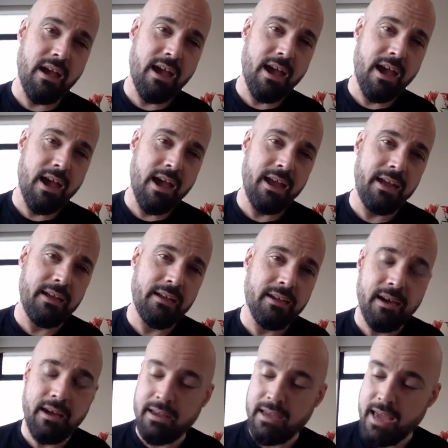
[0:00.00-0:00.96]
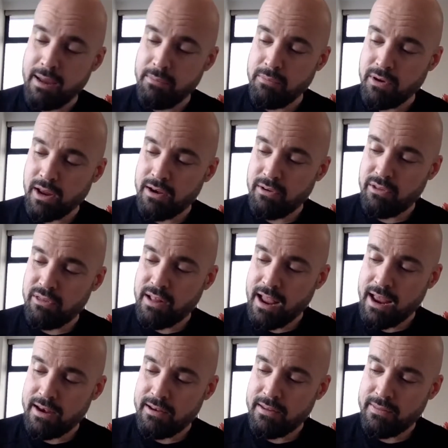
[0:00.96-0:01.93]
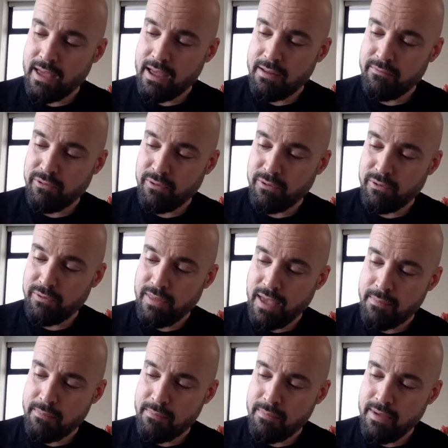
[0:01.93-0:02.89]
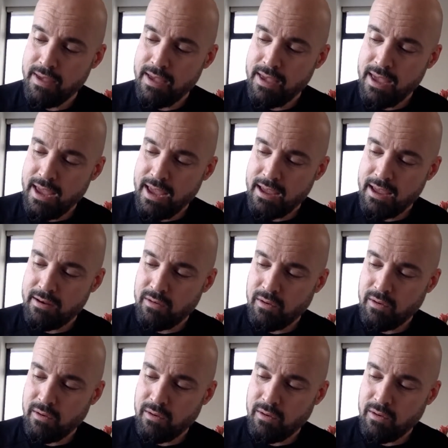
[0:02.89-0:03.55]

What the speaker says: I came to understand that for them it